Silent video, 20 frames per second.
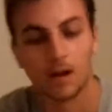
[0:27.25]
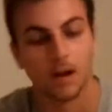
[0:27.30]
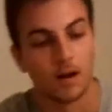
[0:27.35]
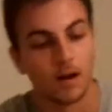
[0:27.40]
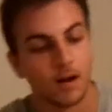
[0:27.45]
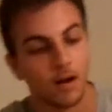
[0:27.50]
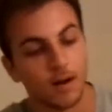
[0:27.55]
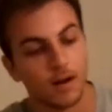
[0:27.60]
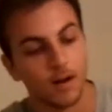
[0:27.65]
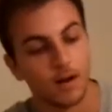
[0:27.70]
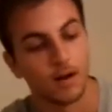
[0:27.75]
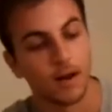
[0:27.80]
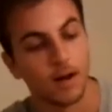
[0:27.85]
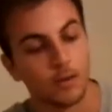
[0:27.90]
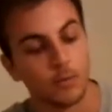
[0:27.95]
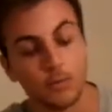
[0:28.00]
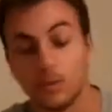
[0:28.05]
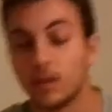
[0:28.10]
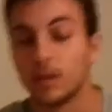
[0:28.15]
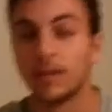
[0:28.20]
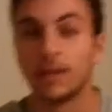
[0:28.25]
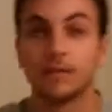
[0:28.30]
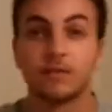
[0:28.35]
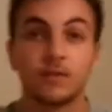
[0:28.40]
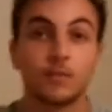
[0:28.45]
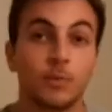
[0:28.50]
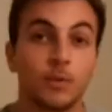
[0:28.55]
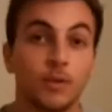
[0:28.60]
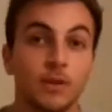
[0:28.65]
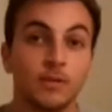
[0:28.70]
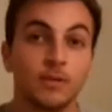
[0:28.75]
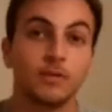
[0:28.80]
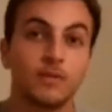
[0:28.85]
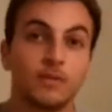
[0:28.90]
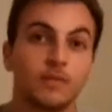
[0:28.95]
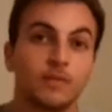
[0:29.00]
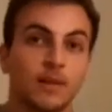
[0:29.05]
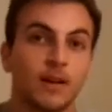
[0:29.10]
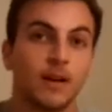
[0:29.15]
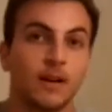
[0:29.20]
I really love
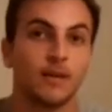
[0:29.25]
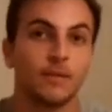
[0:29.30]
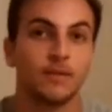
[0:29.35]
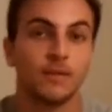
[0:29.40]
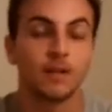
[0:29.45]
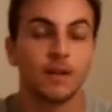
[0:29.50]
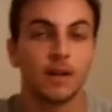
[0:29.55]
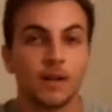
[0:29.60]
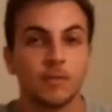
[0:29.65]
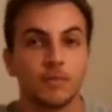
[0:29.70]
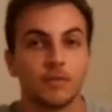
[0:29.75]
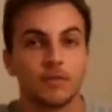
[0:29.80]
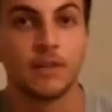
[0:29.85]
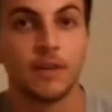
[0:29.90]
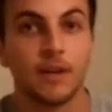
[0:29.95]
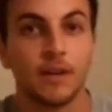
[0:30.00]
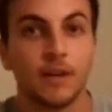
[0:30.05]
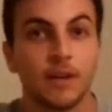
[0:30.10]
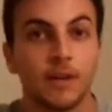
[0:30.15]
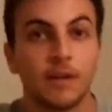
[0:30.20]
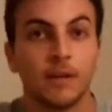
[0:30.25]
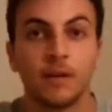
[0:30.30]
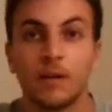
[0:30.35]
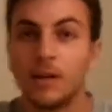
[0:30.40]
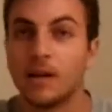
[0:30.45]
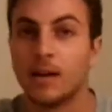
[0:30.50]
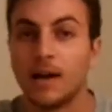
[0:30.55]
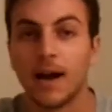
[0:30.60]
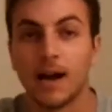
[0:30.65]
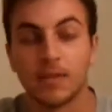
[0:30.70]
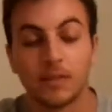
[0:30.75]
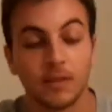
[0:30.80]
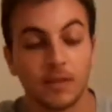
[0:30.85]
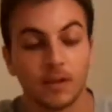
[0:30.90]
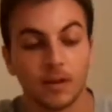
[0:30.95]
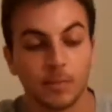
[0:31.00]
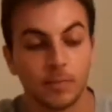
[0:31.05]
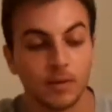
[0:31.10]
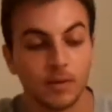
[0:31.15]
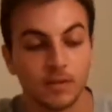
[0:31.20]
sports. I feel like I'm a very
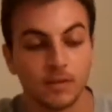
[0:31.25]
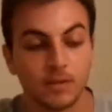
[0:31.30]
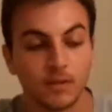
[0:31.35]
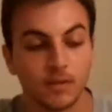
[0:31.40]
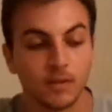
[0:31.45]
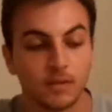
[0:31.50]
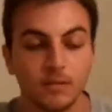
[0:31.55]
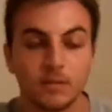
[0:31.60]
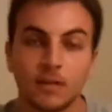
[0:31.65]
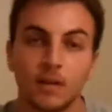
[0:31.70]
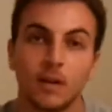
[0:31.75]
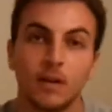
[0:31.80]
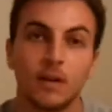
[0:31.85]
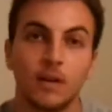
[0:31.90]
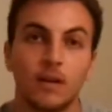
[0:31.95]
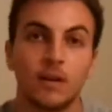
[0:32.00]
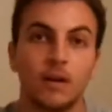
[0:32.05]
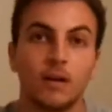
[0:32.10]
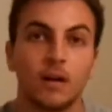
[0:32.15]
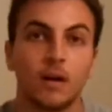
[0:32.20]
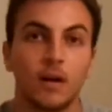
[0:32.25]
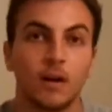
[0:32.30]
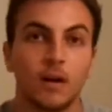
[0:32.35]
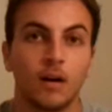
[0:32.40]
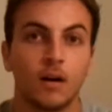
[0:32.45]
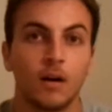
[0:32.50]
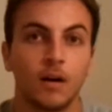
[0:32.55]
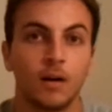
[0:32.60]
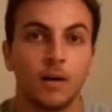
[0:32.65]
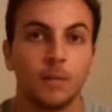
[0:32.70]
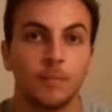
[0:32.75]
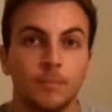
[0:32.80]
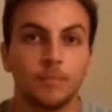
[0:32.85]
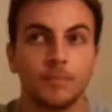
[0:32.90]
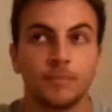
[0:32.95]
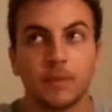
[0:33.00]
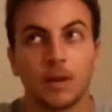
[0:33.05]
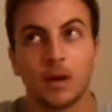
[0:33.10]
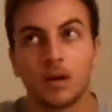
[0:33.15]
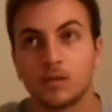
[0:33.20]
athletic person. I
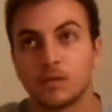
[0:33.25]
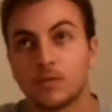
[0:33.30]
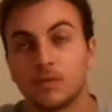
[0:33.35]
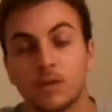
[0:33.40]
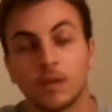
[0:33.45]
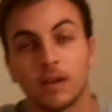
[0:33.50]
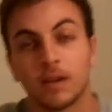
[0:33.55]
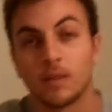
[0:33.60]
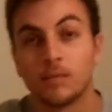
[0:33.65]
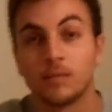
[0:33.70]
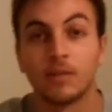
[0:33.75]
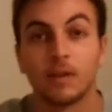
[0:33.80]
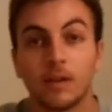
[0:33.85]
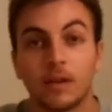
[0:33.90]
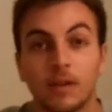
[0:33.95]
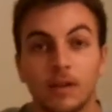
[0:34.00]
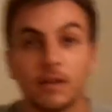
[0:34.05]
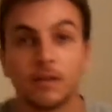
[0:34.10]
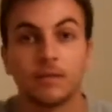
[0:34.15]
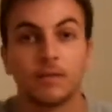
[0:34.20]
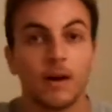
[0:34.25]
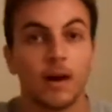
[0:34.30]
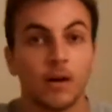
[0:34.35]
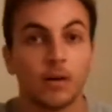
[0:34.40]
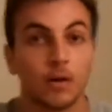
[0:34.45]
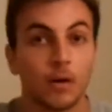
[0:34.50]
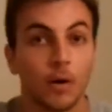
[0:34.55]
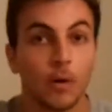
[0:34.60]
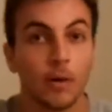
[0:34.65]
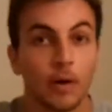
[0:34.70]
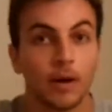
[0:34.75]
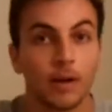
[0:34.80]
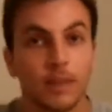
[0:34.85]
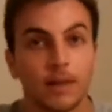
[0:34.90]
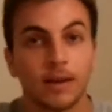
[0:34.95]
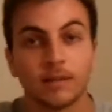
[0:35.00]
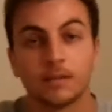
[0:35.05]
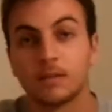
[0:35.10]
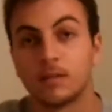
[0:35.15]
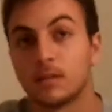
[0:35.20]
also feel like I'm very outgoing. I
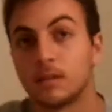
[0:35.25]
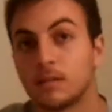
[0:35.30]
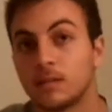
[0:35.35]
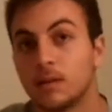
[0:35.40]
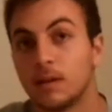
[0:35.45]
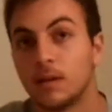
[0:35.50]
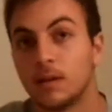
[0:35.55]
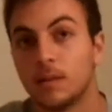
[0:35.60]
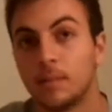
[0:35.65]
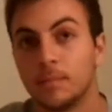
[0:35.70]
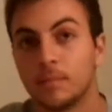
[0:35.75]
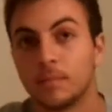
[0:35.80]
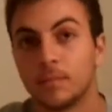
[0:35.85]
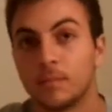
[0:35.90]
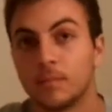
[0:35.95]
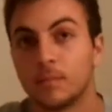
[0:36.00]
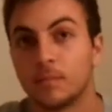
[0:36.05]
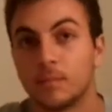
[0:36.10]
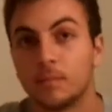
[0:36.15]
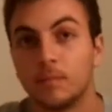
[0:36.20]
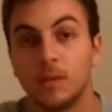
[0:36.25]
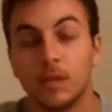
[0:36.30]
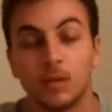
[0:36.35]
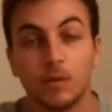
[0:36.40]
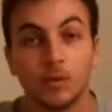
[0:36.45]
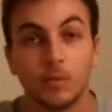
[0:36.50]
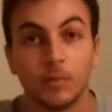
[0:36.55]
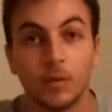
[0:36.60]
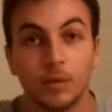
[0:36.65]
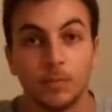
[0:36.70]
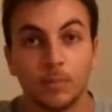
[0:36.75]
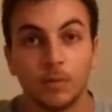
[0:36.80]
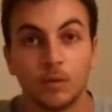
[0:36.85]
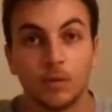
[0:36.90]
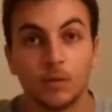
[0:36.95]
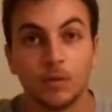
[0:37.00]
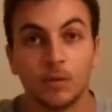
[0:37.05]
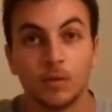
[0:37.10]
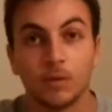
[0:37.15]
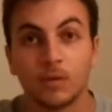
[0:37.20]
like to meet new
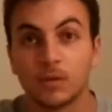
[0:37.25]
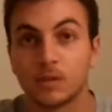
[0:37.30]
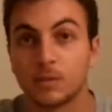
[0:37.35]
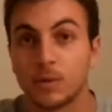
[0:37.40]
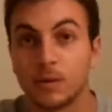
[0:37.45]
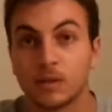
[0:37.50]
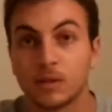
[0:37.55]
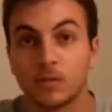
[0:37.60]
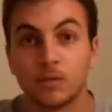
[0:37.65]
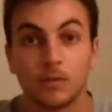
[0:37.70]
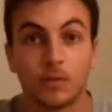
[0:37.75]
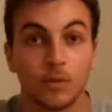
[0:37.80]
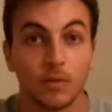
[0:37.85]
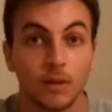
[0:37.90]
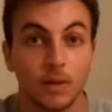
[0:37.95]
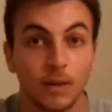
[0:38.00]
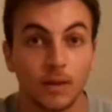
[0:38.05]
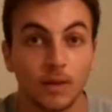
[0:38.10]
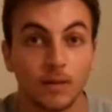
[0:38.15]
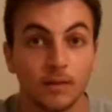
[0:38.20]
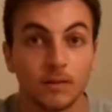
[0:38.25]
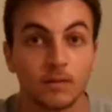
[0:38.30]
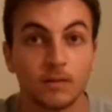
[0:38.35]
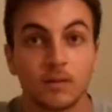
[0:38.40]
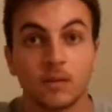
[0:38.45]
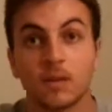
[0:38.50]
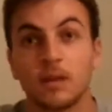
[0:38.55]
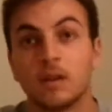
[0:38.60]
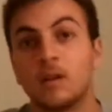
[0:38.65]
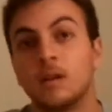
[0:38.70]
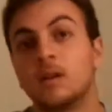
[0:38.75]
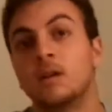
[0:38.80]
people, experience new things.